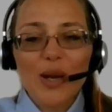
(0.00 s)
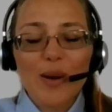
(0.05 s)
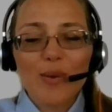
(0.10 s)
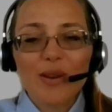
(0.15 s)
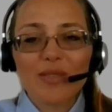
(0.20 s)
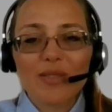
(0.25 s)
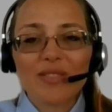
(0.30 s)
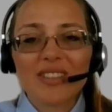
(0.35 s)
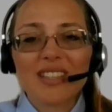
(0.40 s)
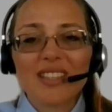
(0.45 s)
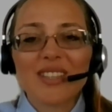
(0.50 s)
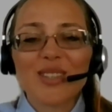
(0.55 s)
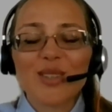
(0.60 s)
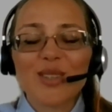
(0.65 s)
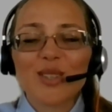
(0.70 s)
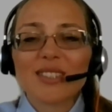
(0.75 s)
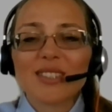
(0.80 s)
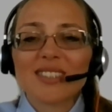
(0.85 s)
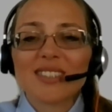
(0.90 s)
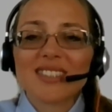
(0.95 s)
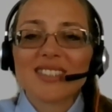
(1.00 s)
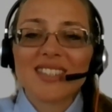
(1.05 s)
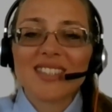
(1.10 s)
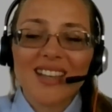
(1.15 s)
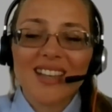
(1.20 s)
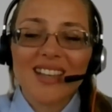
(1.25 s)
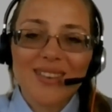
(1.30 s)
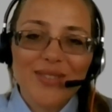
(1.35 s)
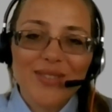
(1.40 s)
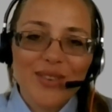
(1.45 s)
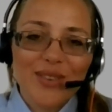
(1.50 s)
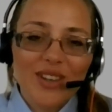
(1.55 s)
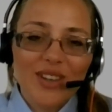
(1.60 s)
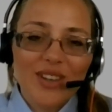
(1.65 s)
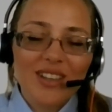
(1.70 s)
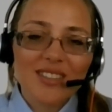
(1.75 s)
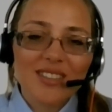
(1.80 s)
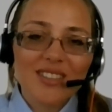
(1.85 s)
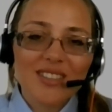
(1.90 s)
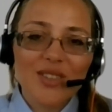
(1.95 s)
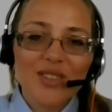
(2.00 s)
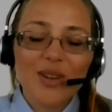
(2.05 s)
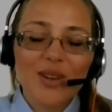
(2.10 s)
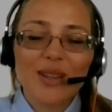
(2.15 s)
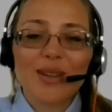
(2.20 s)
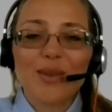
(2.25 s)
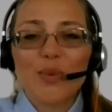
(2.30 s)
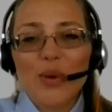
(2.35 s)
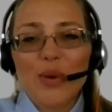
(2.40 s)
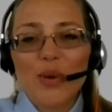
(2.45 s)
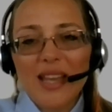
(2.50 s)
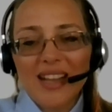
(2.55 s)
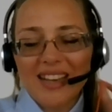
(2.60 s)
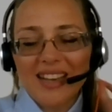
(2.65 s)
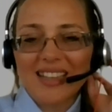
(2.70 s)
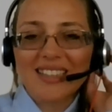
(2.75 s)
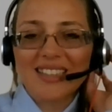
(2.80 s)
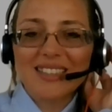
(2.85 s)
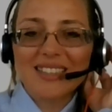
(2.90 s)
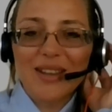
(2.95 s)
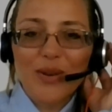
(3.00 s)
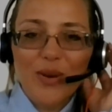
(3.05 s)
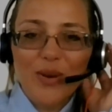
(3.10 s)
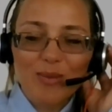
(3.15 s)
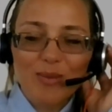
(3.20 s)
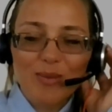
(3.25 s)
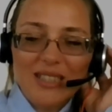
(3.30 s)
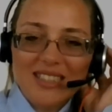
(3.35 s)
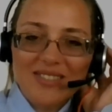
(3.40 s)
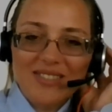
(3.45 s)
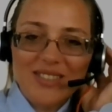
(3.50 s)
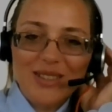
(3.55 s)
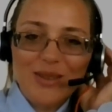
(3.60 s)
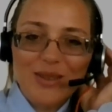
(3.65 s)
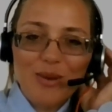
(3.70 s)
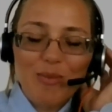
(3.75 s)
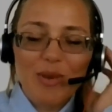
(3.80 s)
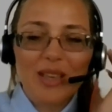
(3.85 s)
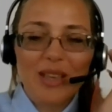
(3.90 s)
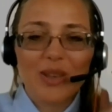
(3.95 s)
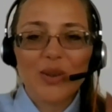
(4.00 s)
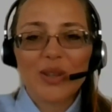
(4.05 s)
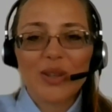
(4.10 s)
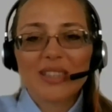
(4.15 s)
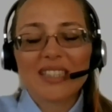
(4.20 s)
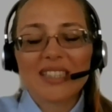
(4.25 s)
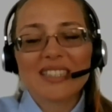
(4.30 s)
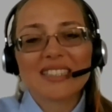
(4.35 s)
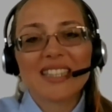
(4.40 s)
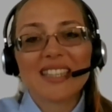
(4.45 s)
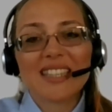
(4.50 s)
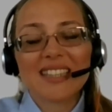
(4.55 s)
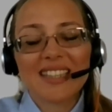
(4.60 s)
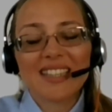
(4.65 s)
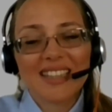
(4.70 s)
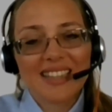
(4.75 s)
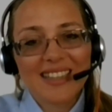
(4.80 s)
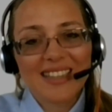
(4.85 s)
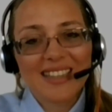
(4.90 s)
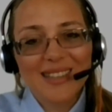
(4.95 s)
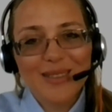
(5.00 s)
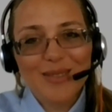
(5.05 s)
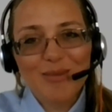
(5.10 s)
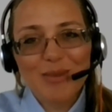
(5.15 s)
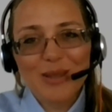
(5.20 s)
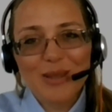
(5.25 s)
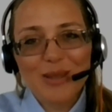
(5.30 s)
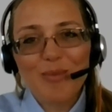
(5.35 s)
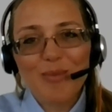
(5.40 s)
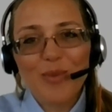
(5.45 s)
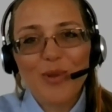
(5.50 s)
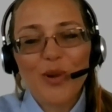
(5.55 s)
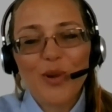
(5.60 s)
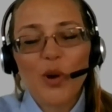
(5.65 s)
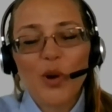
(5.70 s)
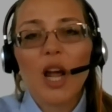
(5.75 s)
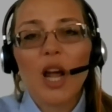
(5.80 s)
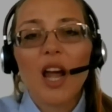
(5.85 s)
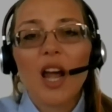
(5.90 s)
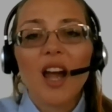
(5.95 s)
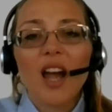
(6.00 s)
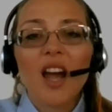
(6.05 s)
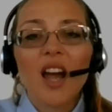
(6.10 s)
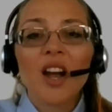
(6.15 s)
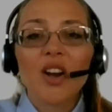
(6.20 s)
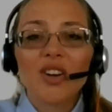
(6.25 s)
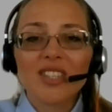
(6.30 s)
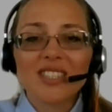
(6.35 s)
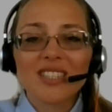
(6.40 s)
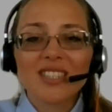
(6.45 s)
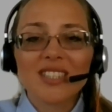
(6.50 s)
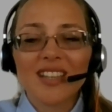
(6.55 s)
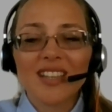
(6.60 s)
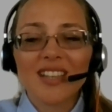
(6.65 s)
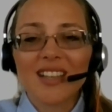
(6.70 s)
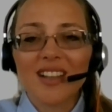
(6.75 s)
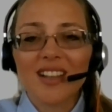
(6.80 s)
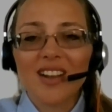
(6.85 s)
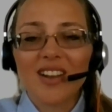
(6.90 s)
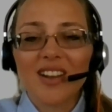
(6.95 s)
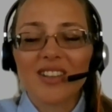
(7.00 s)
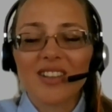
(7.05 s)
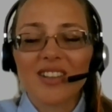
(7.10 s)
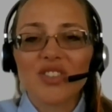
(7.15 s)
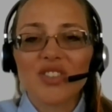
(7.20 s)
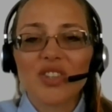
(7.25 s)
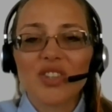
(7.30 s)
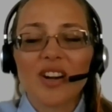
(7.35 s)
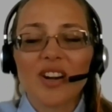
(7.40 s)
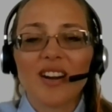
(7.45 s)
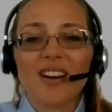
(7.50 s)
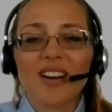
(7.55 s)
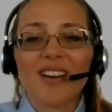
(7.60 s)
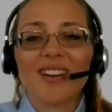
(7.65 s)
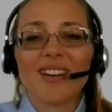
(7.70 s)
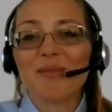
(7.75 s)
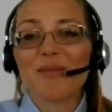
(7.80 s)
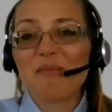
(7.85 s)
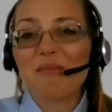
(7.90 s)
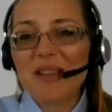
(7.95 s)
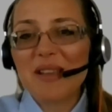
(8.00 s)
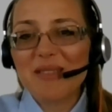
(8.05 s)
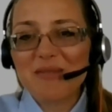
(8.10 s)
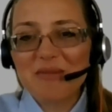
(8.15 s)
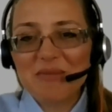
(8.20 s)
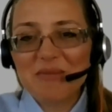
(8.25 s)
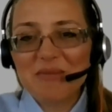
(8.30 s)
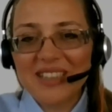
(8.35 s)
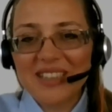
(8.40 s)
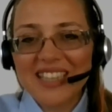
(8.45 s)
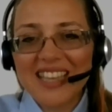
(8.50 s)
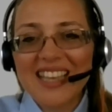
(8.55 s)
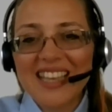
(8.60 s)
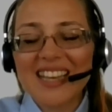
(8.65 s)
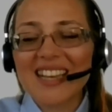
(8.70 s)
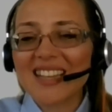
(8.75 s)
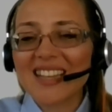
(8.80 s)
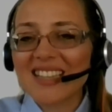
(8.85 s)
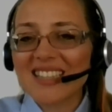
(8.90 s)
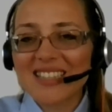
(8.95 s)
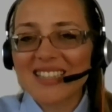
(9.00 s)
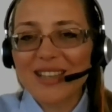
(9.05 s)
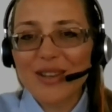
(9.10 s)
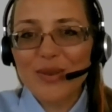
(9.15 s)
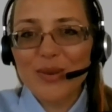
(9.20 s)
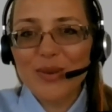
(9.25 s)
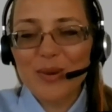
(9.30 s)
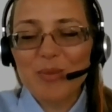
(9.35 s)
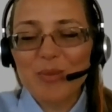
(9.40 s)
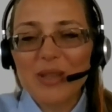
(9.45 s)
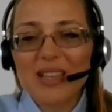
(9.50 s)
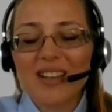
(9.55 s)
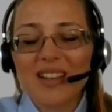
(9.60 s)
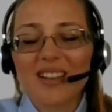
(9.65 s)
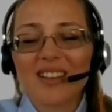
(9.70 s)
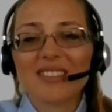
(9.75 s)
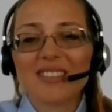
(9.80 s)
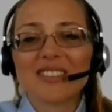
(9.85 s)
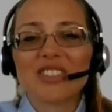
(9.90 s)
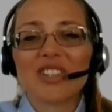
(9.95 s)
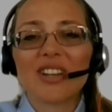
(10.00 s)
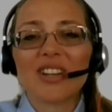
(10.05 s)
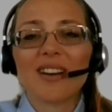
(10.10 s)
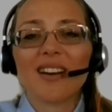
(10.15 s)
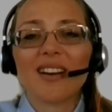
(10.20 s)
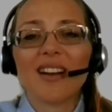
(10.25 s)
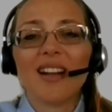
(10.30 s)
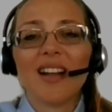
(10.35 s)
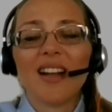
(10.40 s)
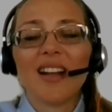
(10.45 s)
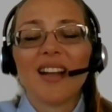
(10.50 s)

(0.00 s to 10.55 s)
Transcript: our videos uh, for a cultural awareness i hope this video make you understand a little bit more costa rican culture and maybe bulgarian eastern european culture